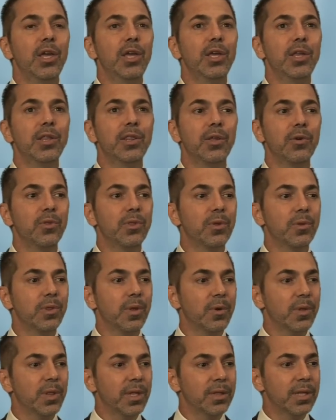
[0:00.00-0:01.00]
the, the,
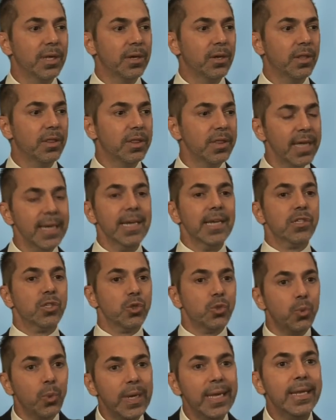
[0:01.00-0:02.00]
the, the thing is,
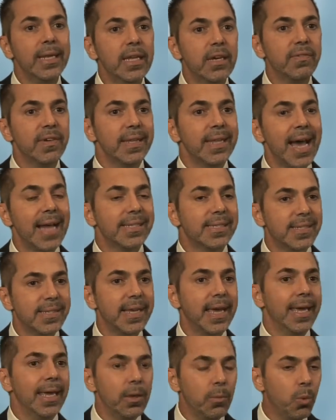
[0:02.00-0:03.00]
is we live in that
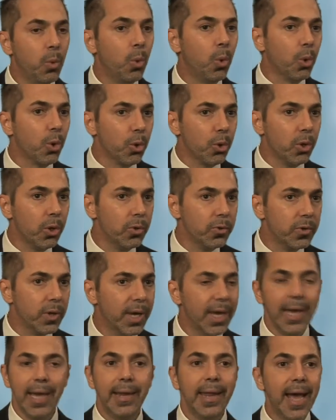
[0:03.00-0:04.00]
same world.
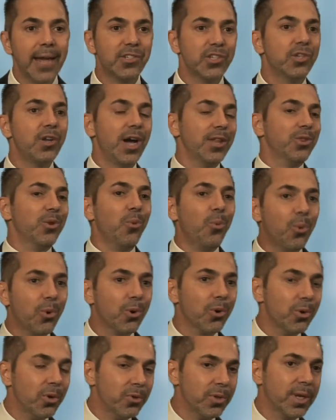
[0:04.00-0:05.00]
And that's not the
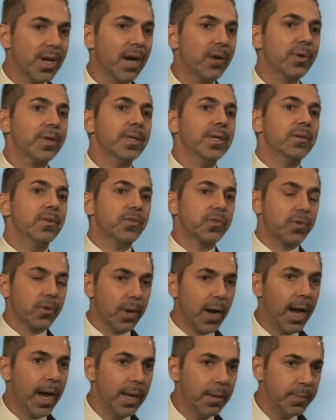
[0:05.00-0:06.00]
world currently
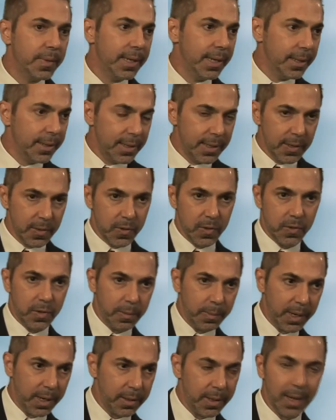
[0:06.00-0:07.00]
described in the existing
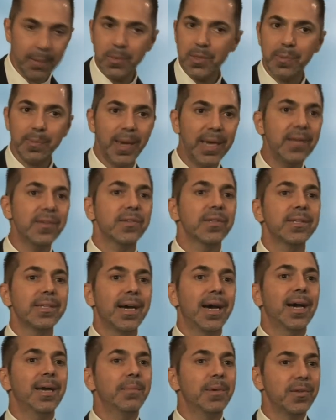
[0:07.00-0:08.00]
paradigm. Space and
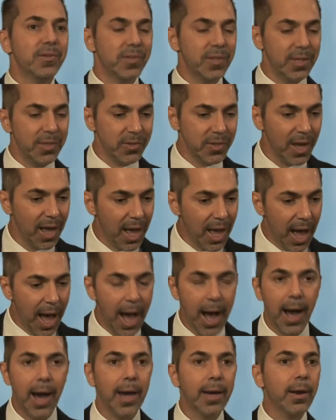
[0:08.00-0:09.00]
time as these
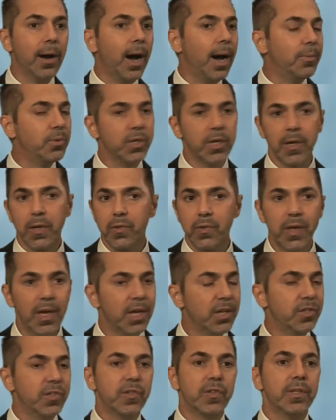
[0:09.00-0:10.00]
hard objects
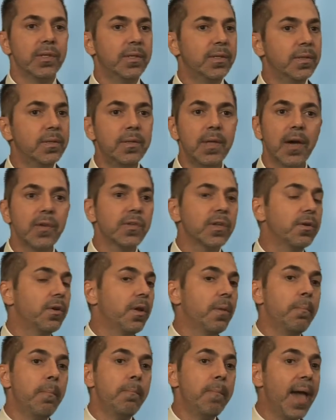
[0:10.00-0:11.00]
just doesn't
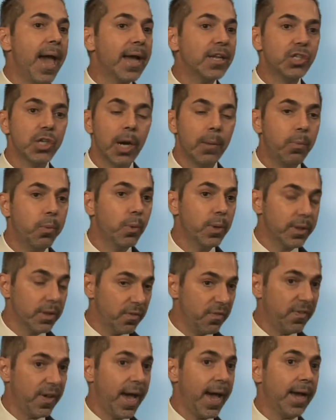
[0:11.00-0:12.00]
match up with the
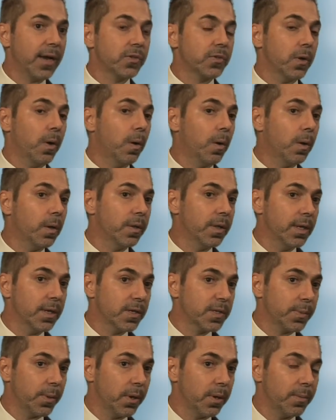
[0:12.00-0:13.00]
facts or the
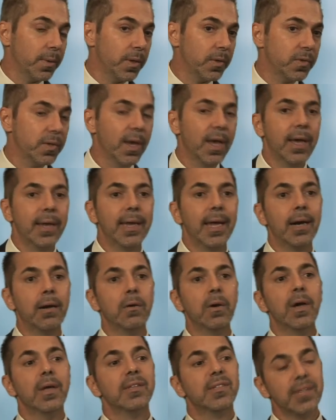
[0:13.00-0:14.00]
experiments.
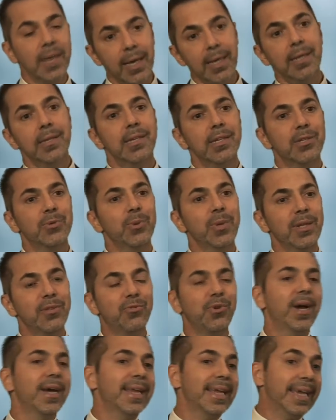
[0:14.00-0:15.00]
Now, scientists
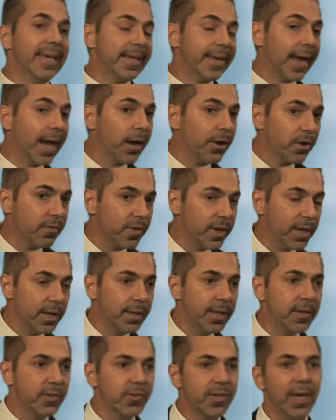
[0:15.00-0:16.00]
try to get out of it
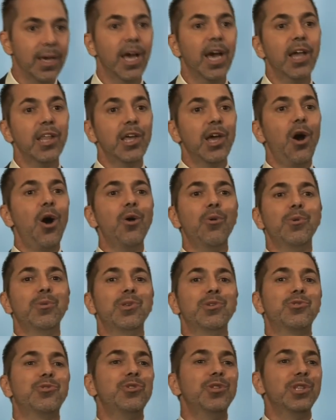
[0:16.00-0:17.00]
and they say, oh,
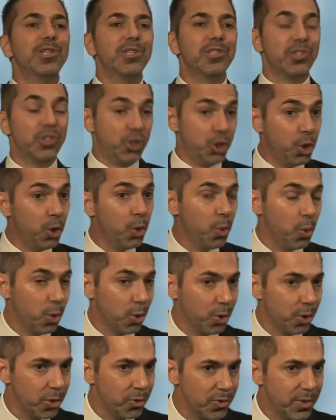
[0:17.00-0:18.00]
there's, there's two
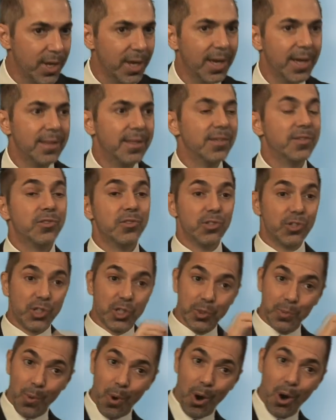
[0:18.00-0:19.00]
worlds. There's the
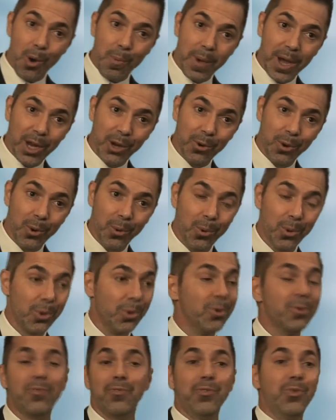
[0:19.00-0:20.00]
small micro
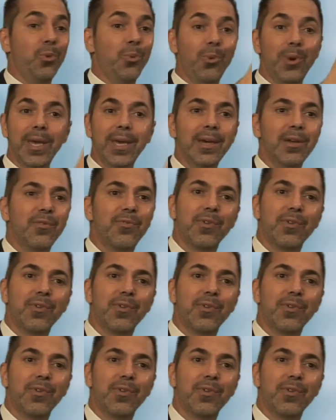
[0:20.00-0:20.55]
world where the weird